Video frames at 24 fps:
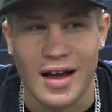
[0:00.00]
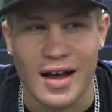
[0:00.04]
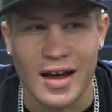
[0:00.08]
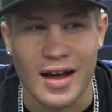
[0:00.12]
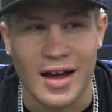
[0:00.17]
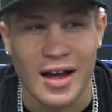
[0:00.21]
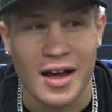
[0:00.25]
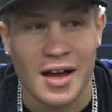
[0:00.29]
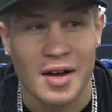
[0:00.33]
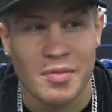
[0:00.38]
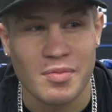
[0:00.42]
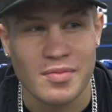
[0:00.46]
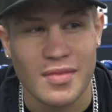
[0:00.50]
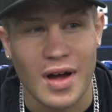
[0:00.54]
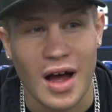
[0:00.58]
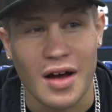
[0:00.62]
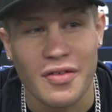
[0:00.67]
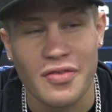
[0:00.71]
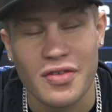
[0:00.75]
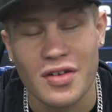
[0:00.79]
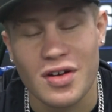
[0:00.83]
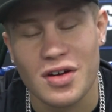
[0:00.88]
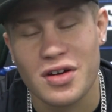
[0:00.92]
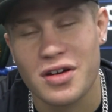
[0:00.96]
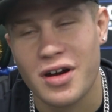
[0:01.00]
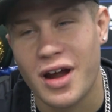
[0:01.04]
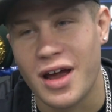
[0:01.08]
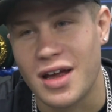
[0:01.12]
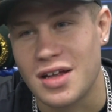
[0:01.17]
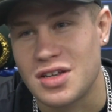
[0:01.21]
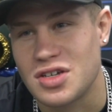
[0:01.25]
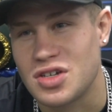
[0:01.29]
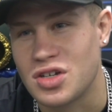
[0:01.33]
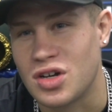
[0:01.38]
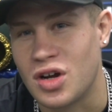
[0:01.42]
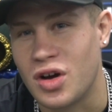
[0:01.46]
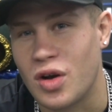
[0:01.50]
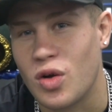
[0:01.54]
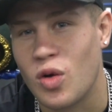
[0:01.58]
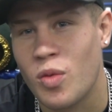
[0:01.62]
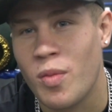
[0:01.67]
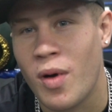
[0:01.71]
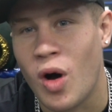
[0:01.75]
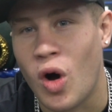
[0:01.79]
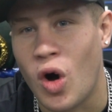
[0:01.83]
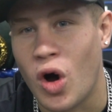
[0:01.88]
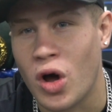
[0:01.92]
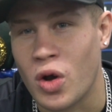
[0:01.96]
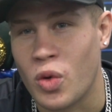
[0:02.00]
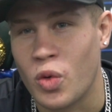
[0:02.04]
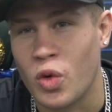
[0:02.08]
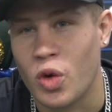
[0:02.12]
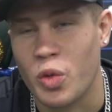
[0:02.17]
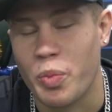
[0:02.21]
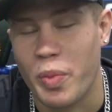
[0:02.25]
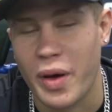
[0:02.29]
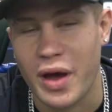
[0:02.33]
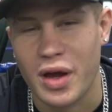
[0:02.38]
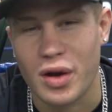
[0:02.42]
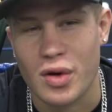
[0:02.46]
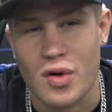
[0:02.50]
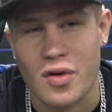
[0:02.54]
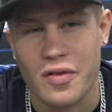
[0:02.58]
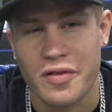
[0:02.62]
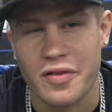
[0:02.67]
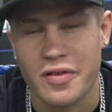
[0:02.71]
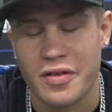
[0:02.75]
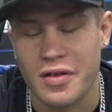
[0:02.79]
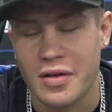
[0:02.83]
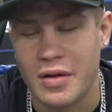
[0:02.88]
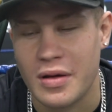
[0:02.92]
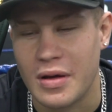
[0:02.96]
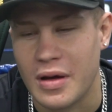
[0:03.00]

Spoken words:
I feel great. All my hard work paid off.